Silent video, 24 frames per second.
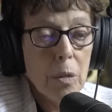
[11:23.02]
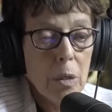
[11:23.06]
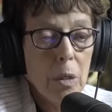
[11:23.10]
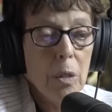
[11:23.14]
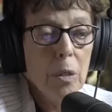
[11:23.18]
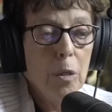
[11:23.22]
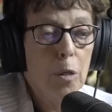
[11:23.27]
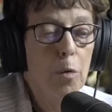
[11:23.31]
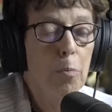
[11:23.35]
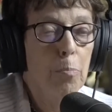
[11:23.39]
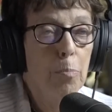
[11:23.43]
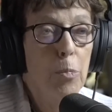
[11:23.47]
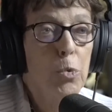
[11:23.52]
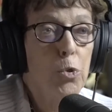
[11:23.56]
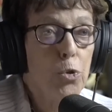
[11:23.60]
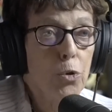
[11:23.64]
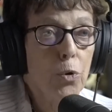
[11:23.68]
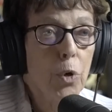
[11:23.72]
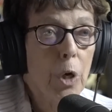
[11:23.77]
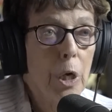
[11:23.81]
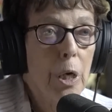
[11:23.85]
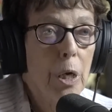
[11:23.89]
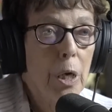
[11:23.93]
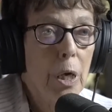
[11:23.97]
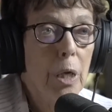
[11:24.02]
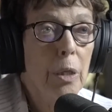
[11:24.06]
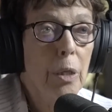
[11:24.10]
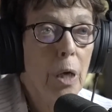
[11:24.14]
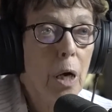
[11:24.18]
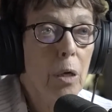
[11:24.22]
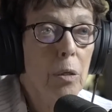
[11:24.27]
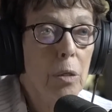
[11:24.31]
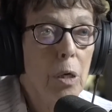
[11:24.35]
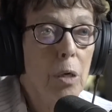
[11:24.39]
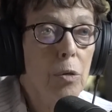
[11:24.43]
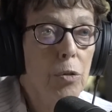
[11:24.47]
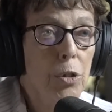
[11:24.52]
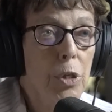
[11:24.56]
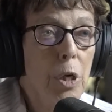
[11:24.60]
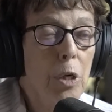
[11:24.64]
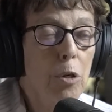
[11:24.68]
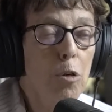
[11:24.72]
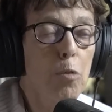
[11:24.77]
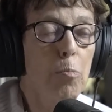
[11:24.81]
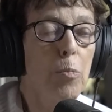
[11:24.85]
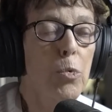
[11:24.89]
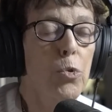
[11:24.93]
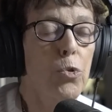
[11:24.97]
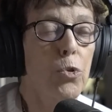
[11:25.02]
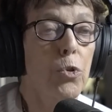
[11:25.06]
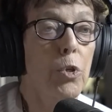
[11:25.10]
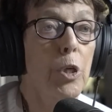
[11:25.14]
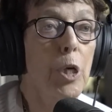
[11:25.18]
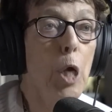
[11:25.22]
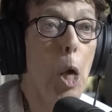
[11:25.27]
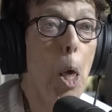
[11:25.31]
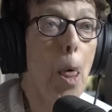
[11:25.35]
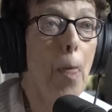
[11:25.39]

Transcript: uh, Missouri, in our, our center of Missouri.